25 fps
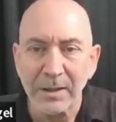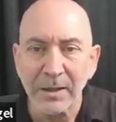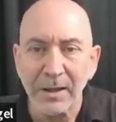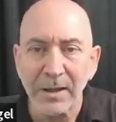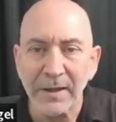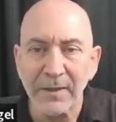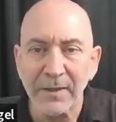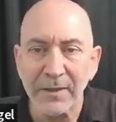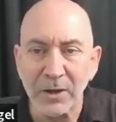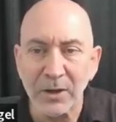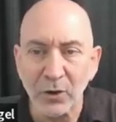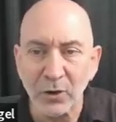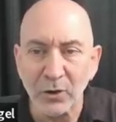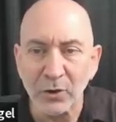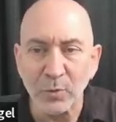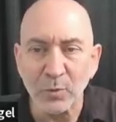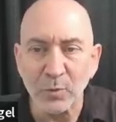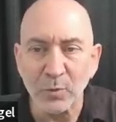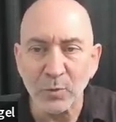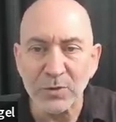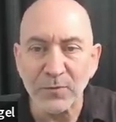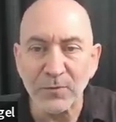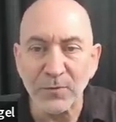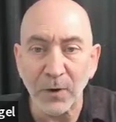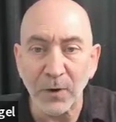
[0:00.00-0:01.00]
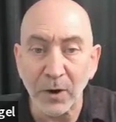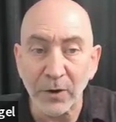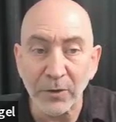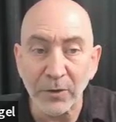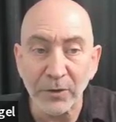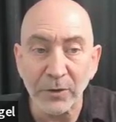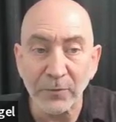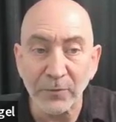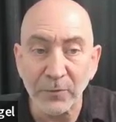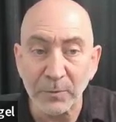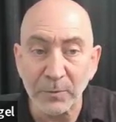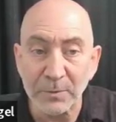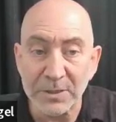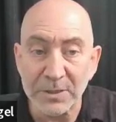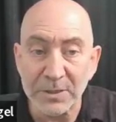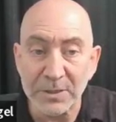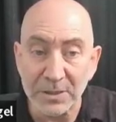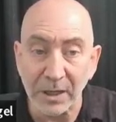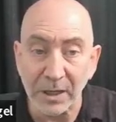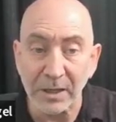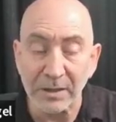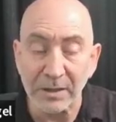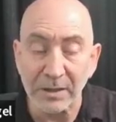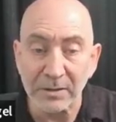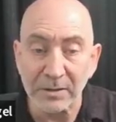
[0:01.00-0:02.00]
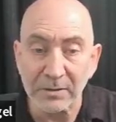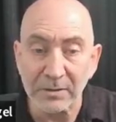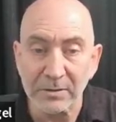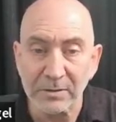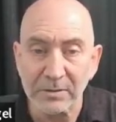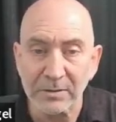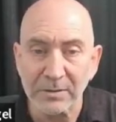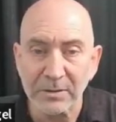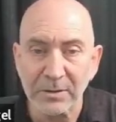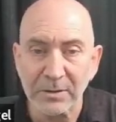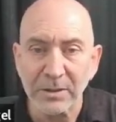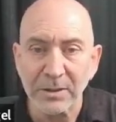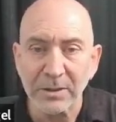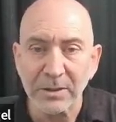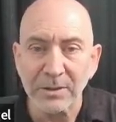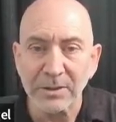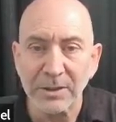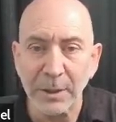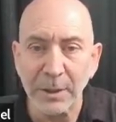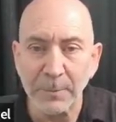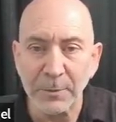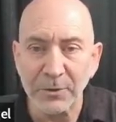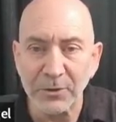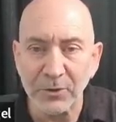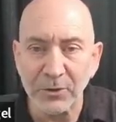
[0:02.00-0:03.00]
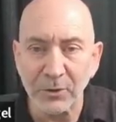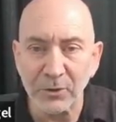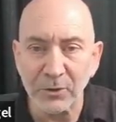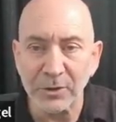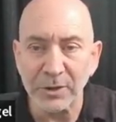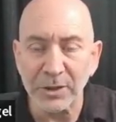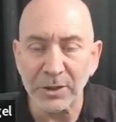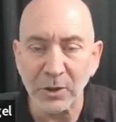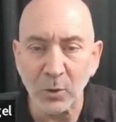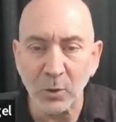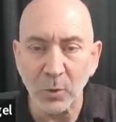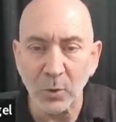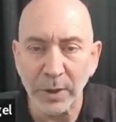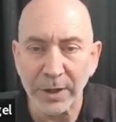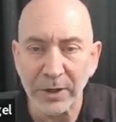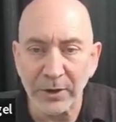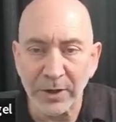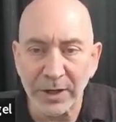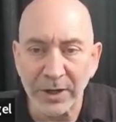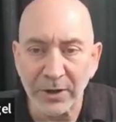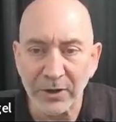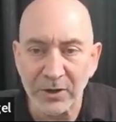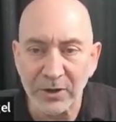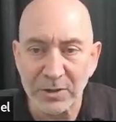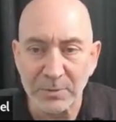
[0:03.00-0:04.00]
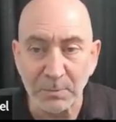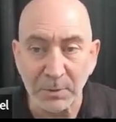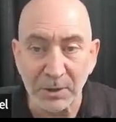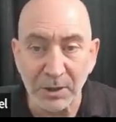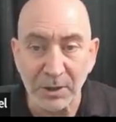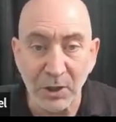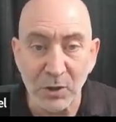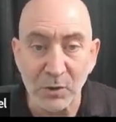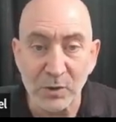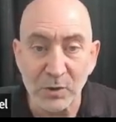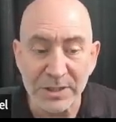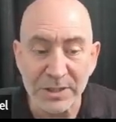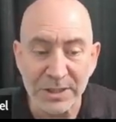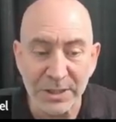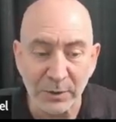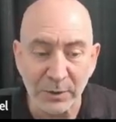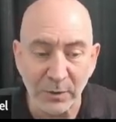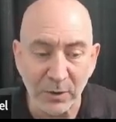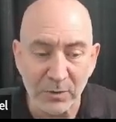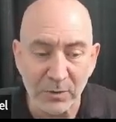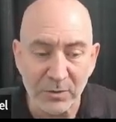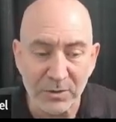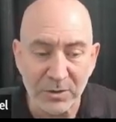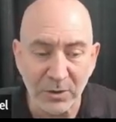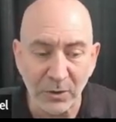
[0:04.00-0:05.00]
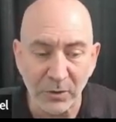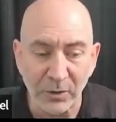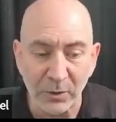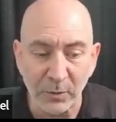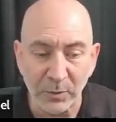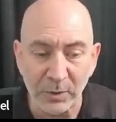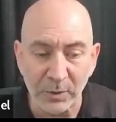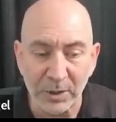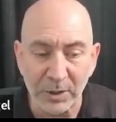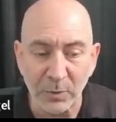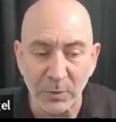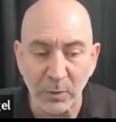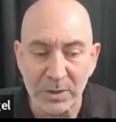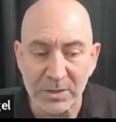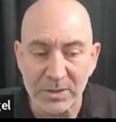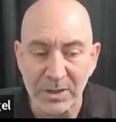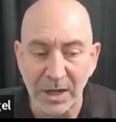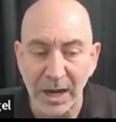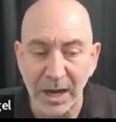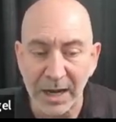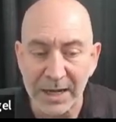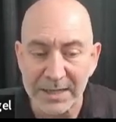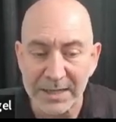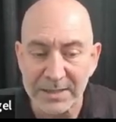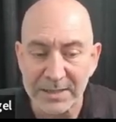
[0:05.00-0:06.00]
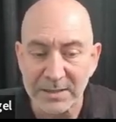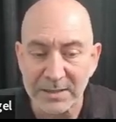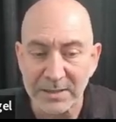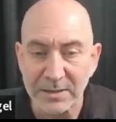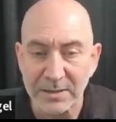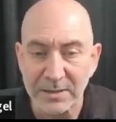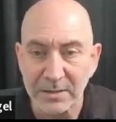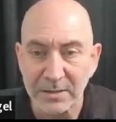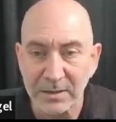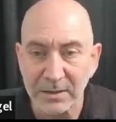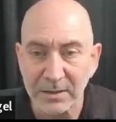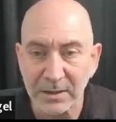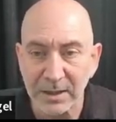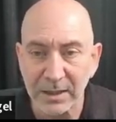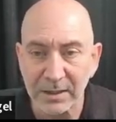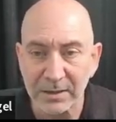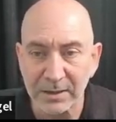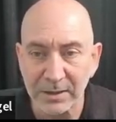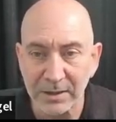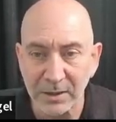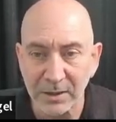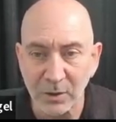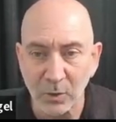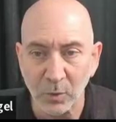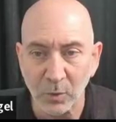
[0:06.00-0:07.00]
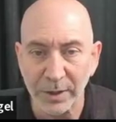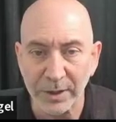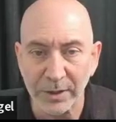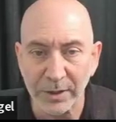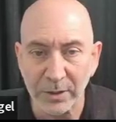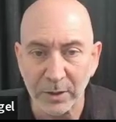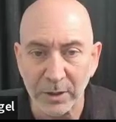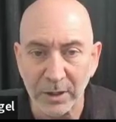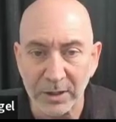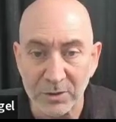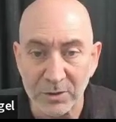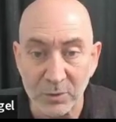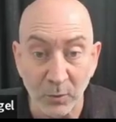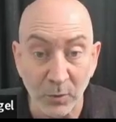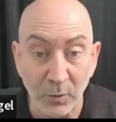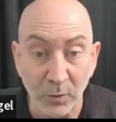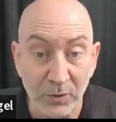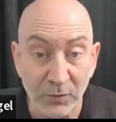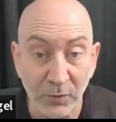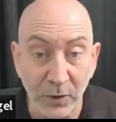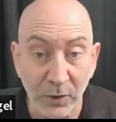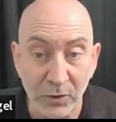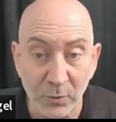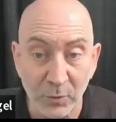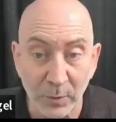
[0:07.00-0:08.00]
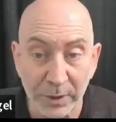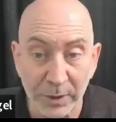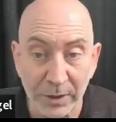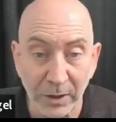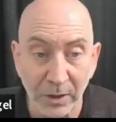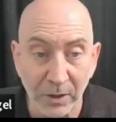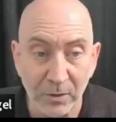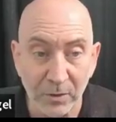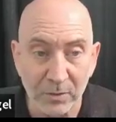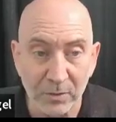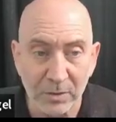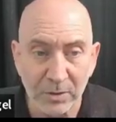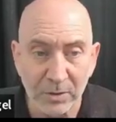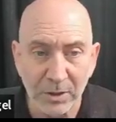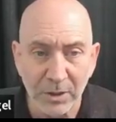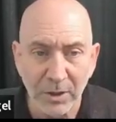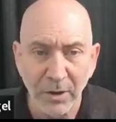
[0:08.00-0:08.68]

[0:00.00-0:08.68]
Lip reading: And the Earth was farther from the sun. Temperature at the equator here is below zero, so there really was ice at the equator as far as we know.